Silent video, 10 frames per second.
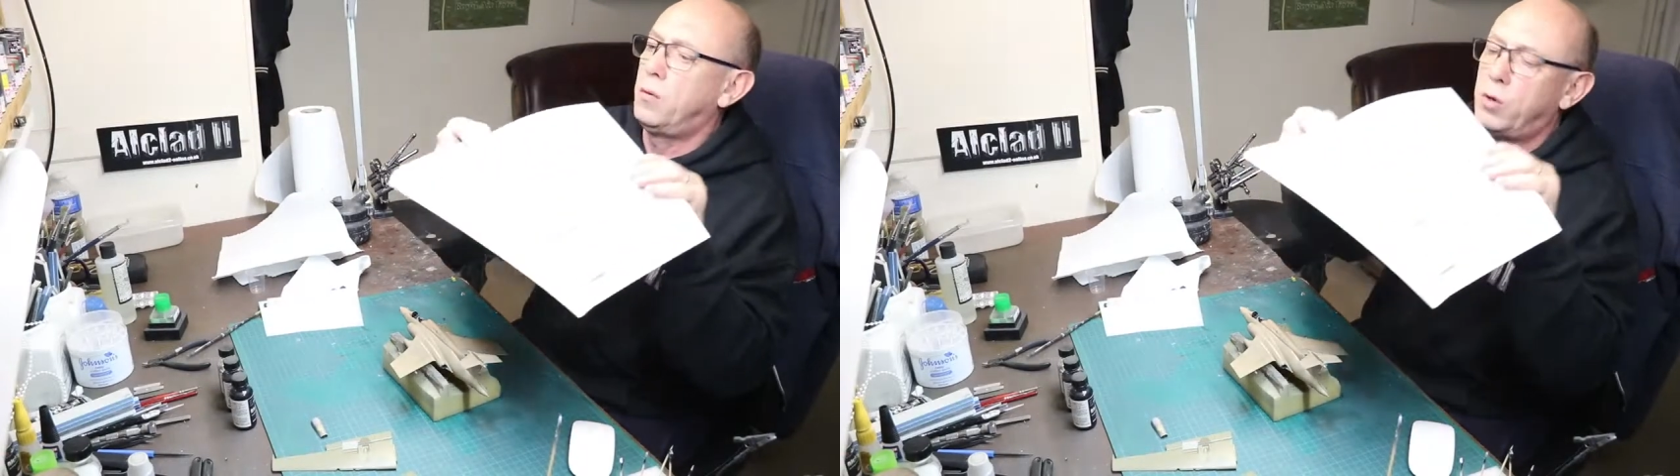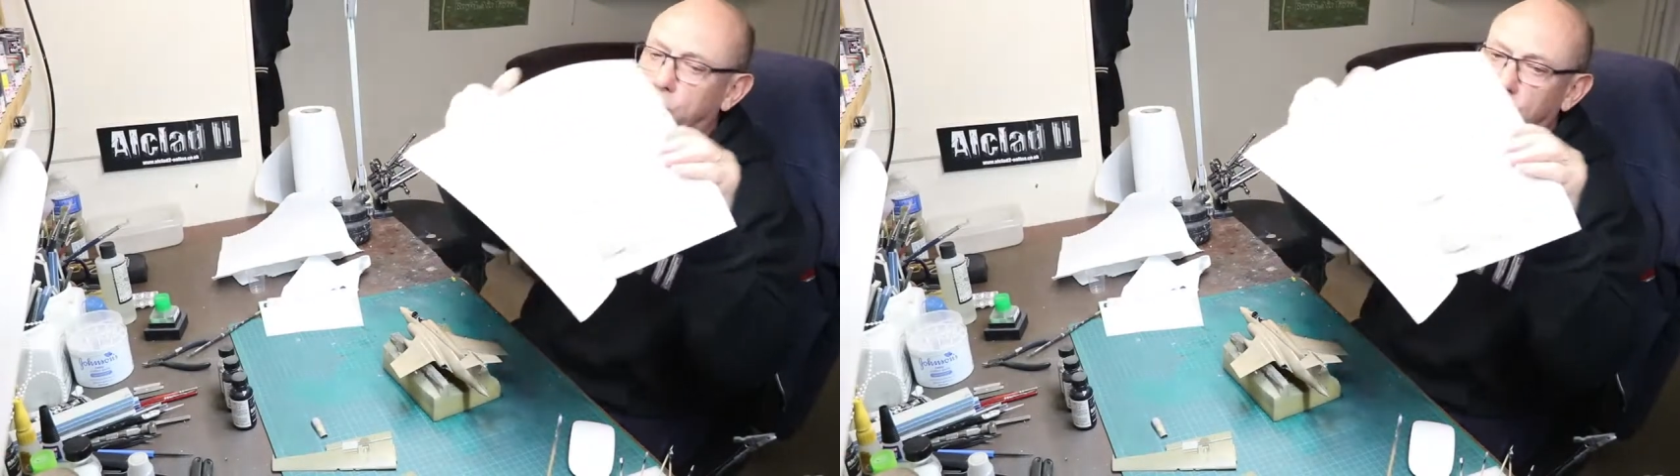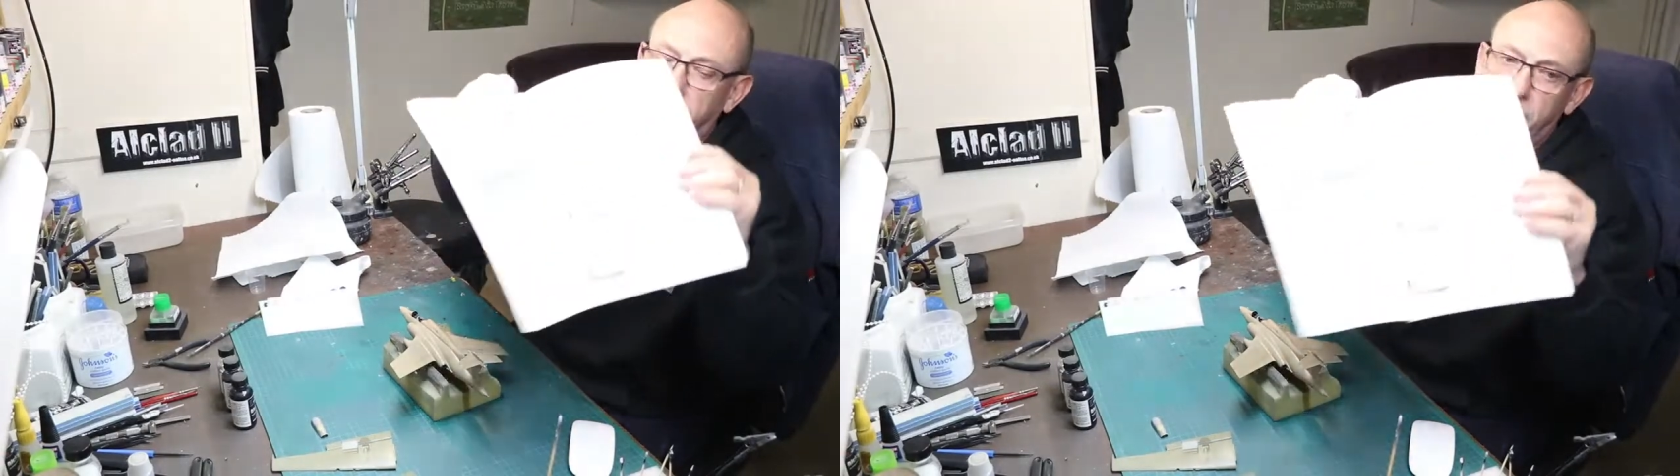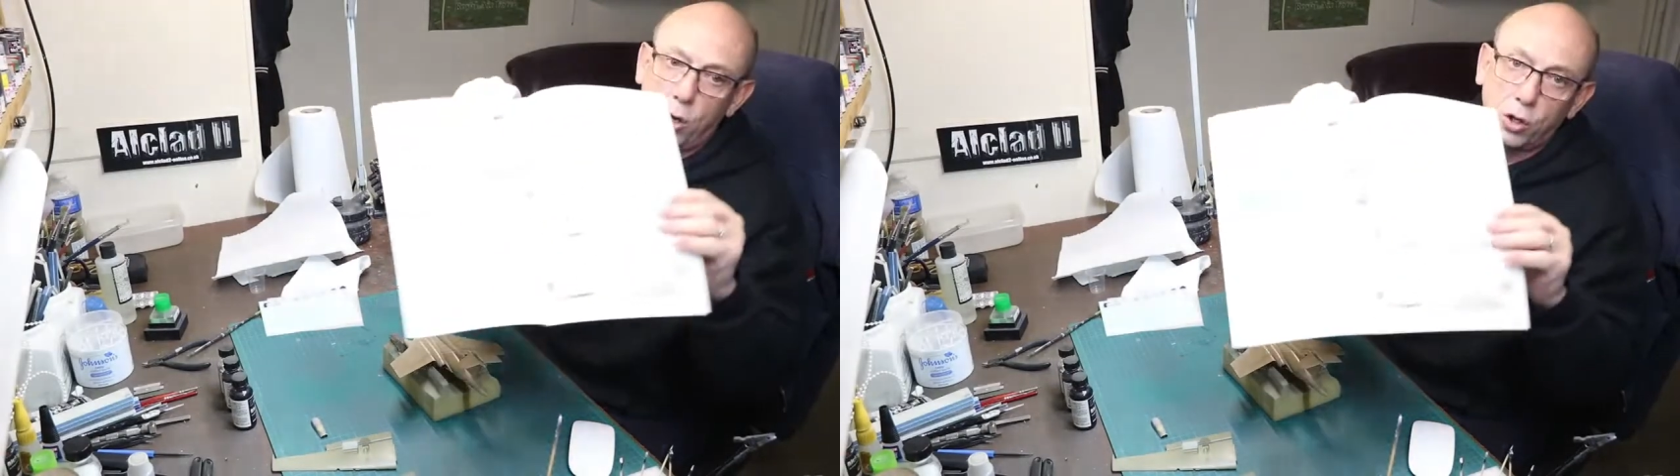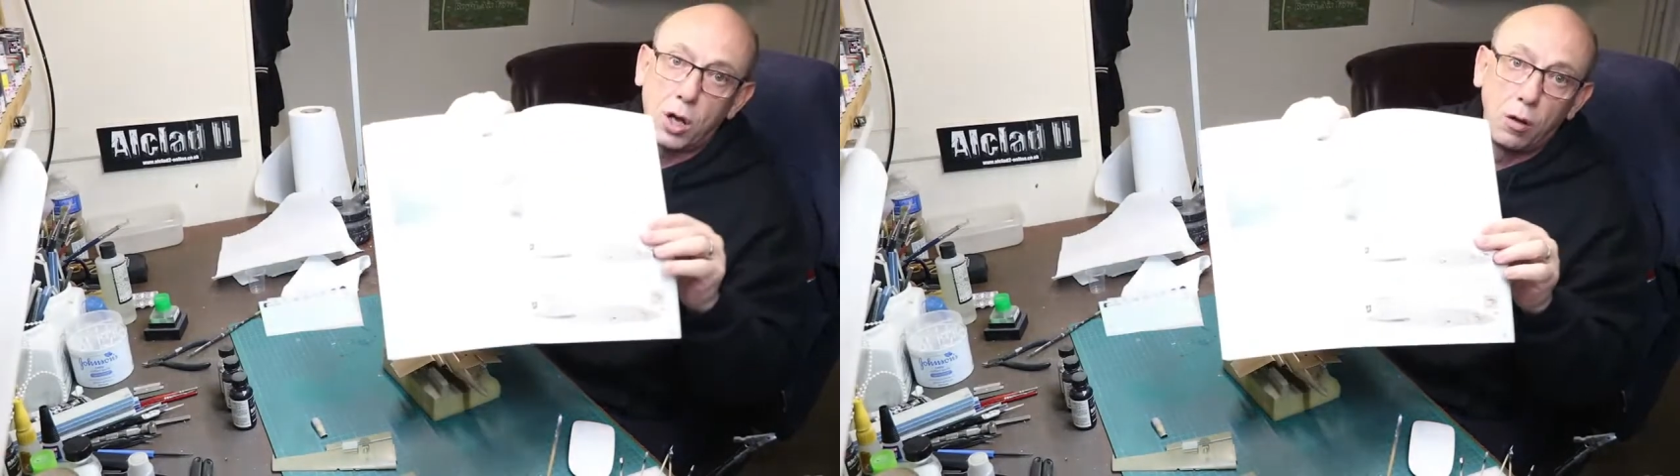which is the
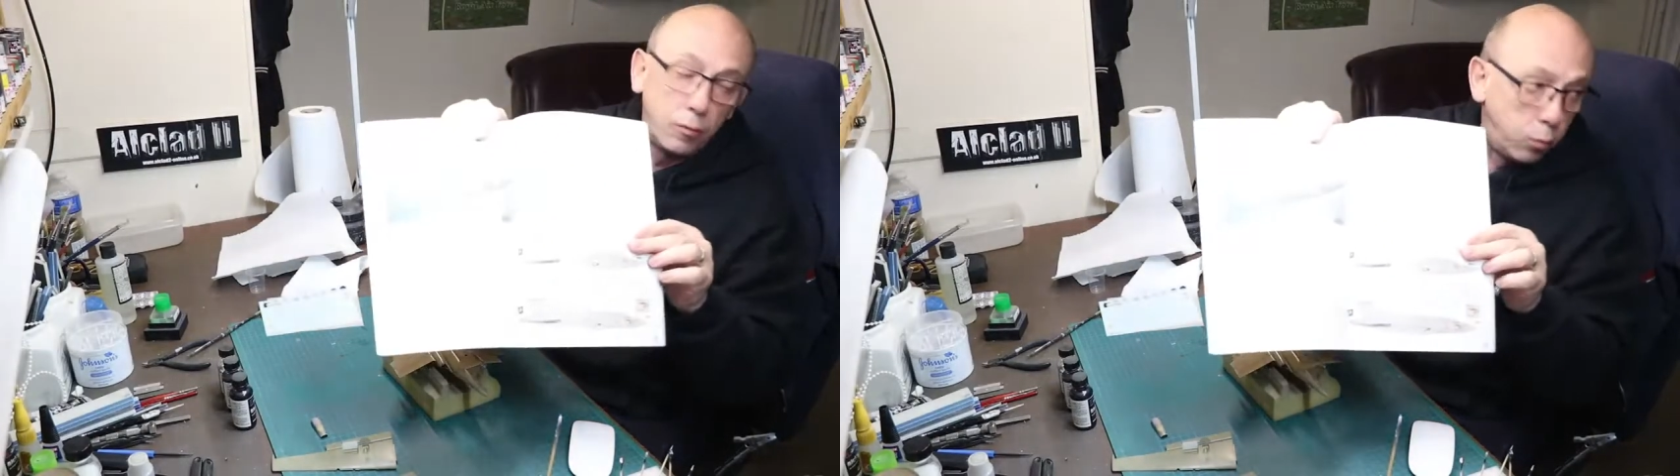first Gulf